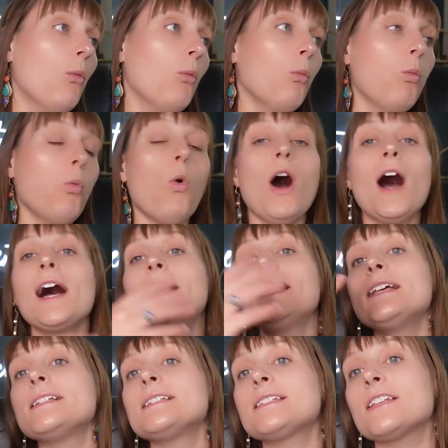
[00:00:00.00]

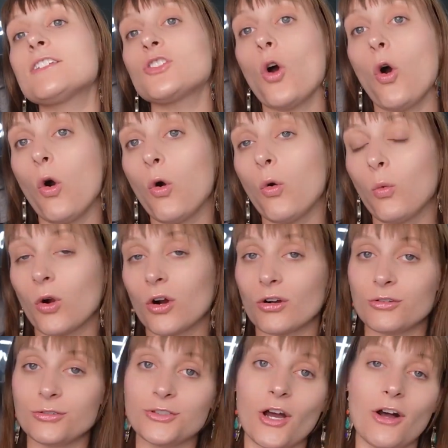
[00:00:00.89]
What is this whole
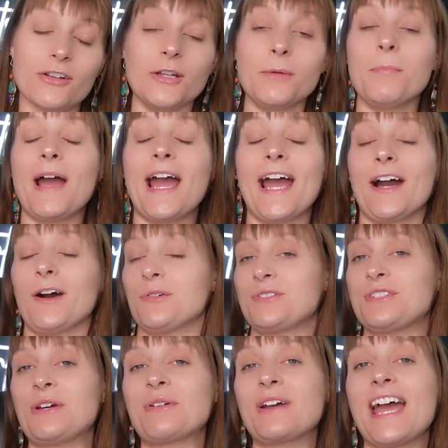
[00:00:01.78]
world all
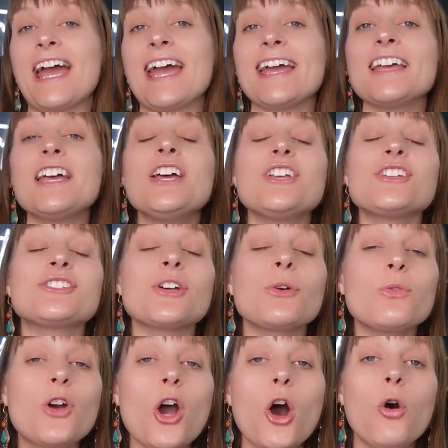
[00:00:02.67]
about? Okay,
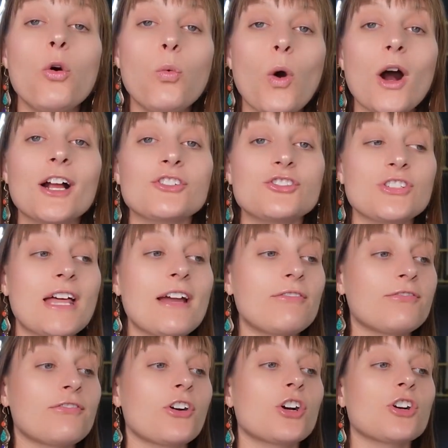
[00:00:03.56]
so go watch
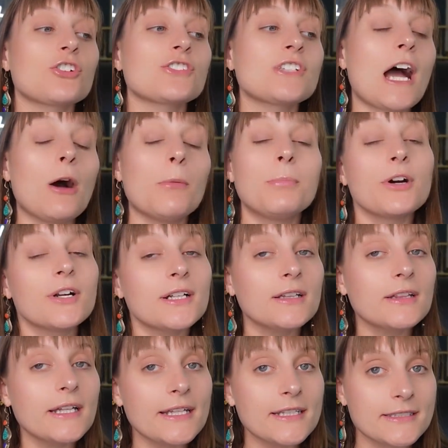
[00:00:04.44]
that first. I'll put
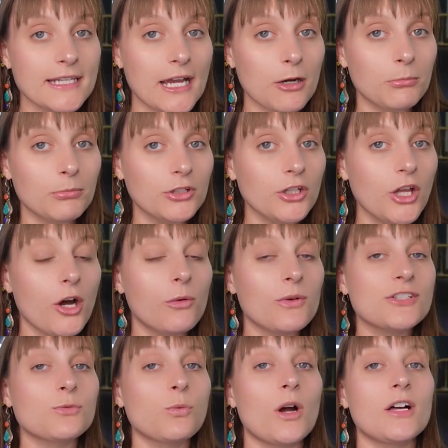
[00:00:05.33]
a link down
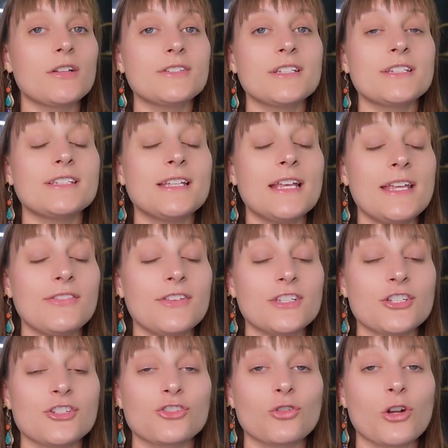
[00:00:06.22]
below as well in
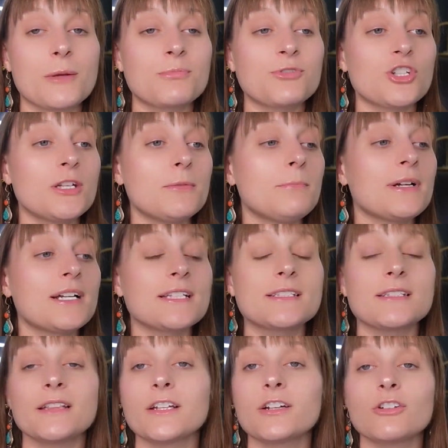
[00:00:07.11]
the description, but
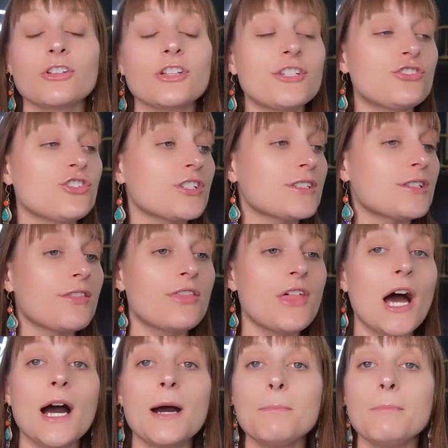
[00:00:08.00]
it's literally just
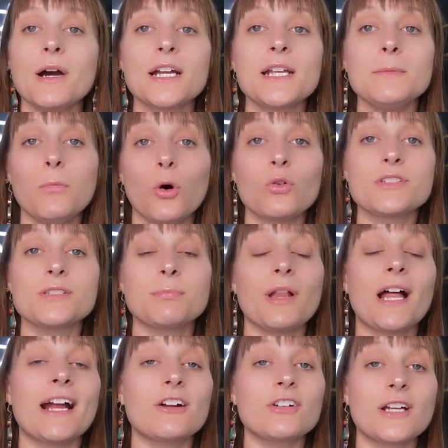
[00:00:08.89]

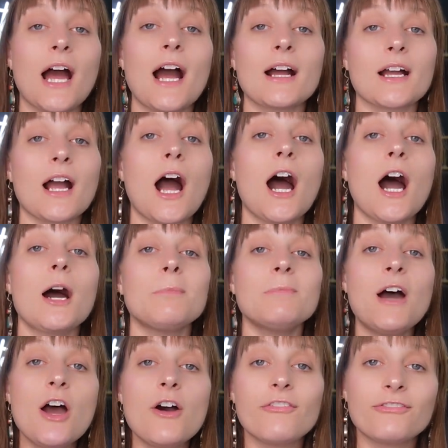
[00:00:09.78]

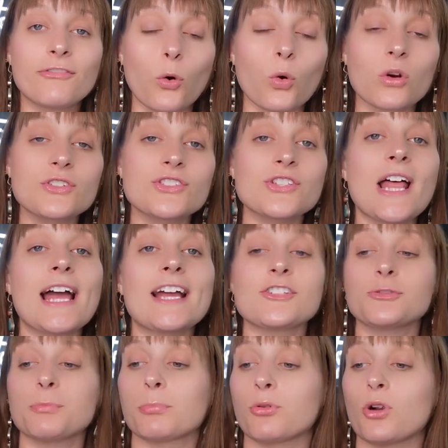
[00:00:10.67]

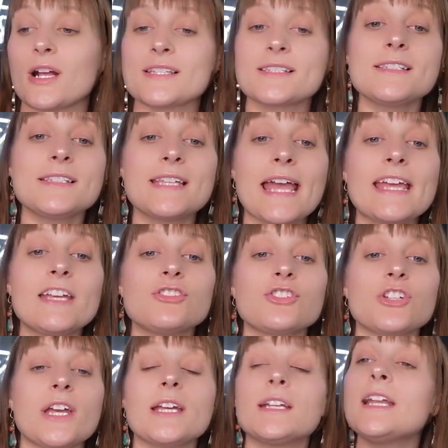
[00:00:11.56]

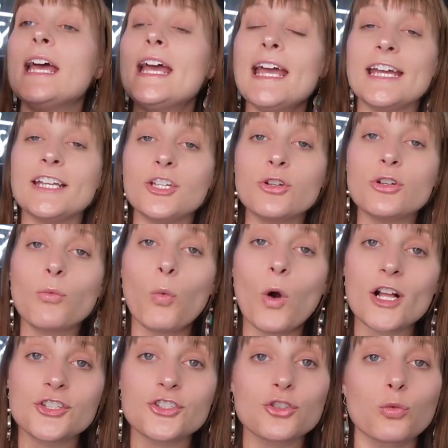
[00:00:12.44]
themoneymultiplier.com/presentation, and you can
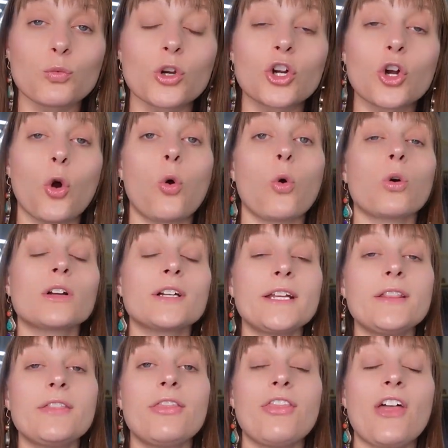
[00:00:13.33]
watch the
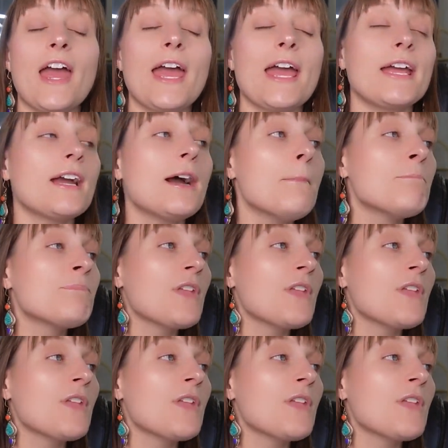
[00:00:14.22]
recorded thing